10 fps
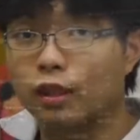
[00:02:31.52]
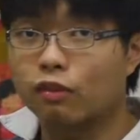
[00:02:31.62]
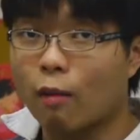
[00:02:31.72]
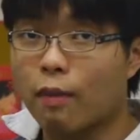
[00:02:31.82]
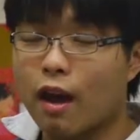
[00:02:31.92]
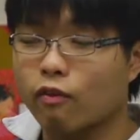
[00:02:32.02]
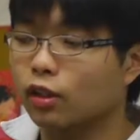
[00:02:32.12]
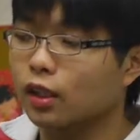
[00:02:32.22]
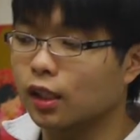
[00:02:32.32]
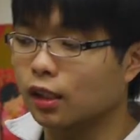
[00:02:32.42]
to grab
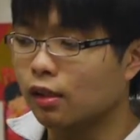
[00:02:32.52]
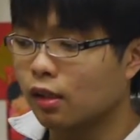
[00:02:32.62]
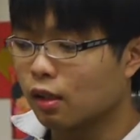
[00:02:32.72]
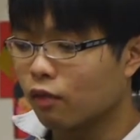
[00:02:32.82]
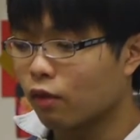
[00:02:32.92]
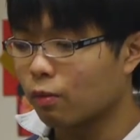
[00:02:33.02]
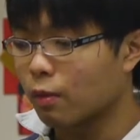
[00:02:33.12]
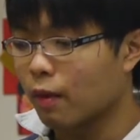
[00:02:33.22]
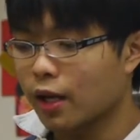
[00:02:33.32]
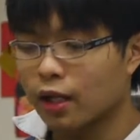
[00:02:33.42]
everything from
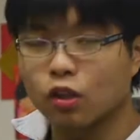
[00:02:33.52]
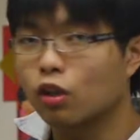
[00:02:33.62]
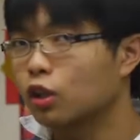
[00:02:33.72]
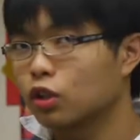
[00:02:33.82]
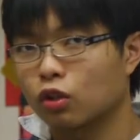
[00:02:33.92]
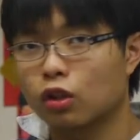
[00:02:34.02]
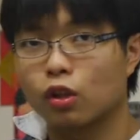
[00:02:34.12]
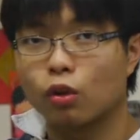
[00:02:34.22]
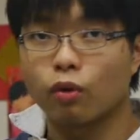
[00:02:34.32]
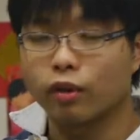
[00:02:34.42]
your mic and you're not just going to
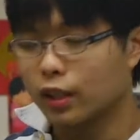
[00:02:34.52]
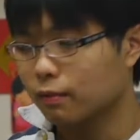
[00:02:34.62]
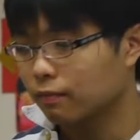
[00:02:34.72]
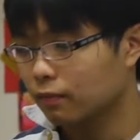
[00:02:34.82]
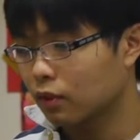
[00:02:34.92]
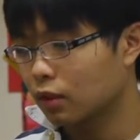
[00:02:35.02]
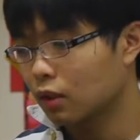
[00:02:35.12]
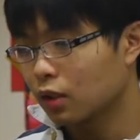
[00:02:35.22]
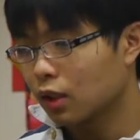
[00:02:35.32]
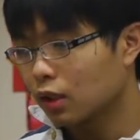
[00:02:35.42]
lower it.
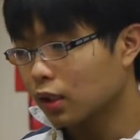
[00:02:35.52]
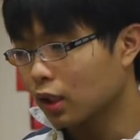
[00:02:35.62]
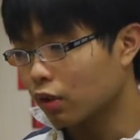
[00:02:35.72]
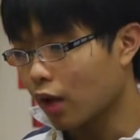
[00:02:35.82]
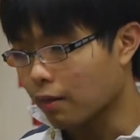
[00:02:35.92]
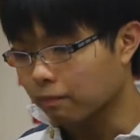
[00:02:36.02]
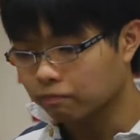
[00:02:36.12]
Click OK.